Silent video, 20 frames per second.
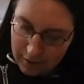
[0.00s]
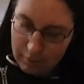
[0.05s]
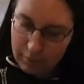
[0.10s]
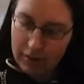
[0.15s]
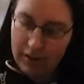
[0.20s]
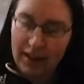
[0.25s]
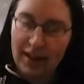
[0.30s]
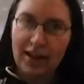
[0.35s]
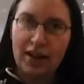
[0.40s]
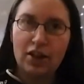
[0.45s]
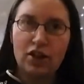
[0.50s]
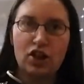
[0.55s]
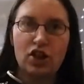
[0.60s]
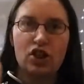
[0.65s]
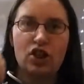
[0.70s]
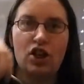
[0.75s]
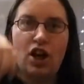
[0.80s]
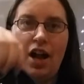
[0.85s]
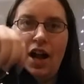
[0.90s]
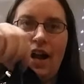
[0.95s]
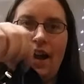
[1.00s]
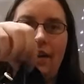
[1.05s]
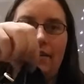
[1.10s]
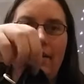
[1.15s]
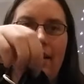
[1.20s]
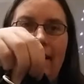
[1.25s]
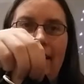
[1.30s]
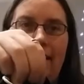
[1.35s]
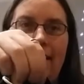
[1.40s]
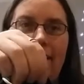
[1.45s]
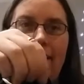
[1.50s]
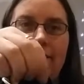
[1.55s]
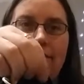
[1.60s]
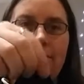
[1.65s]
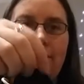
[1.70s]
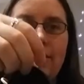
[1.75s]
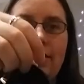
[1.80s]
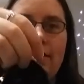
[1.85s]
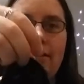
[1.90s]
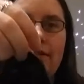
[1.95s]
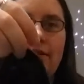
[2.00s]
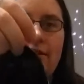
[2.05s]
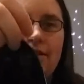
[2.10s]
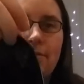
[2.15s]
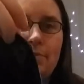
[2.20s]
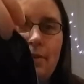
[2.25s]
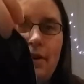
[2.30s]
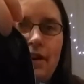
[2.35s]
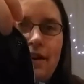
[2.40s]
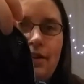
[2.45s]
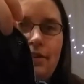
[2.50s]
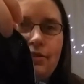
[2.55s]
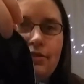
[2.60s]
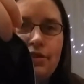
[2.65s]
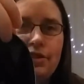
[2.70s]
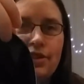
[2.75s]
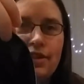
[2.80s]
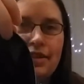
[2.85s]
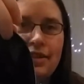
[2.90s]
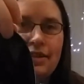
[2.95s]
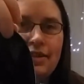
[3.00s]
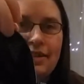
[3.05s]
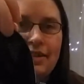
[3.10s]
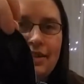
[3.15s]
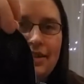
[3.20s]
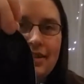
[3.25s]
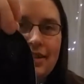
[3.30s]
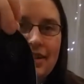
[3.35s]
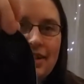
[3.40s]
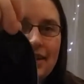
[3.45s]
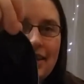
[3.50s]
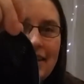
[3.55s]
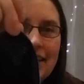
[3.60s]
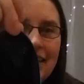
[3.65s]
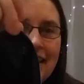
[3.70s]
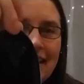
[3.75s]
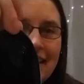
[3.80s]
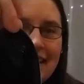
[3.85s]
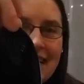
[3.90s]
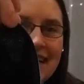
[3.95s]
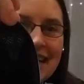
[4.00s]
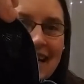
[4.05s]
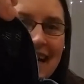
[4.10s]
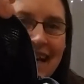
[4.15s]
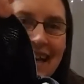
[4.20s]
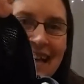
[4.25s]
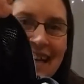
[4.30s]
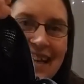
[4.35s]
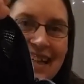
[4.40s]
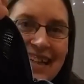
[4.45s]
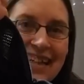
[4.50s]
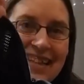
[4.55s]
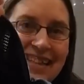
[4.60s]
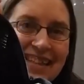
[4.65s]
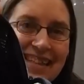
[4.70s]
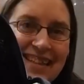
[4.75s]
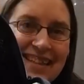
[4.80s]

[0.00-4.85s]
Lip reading: playing shy right now. She's in this pouch. There she is.